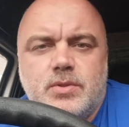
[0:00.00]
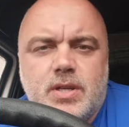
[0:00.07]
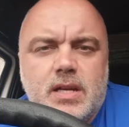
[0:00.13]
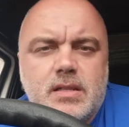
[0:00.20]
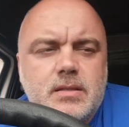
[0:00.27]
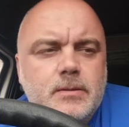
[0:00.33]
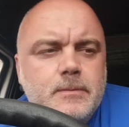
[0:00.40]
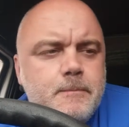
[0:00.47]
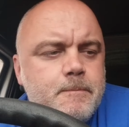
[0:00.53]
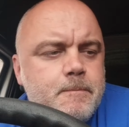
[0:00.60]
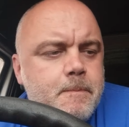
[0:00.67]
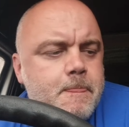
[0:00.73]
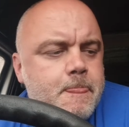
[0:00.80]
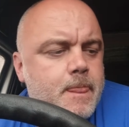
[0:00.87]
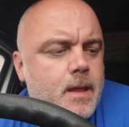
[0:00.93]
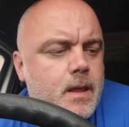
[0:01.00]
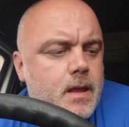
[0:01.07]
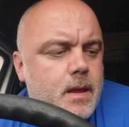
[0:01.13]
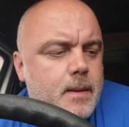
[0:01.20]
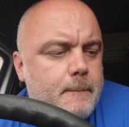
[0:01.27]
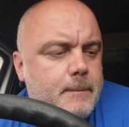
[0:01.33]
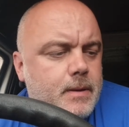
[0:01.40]
much hassle.
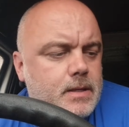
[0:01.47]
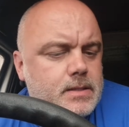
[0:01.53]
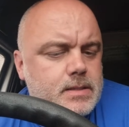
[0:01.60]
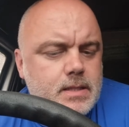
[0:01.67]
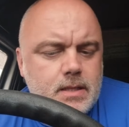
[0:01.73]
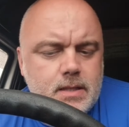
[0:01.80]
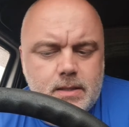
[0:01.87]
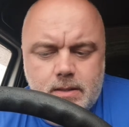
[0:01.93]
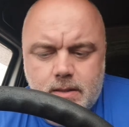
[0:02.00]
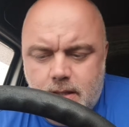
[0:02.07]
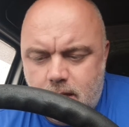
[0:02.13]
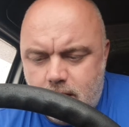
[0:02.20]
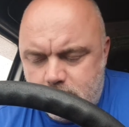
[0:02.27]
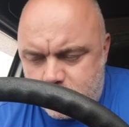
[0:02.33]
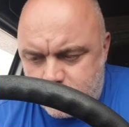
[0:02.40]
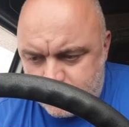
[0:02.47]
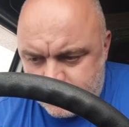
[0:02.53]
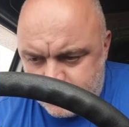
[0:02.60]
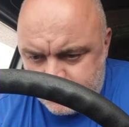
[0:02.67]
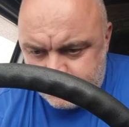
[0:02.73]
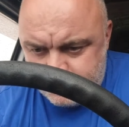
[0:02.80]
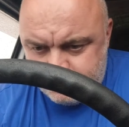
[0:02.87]
But yeah,
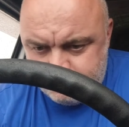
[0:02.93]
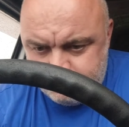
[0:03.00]
so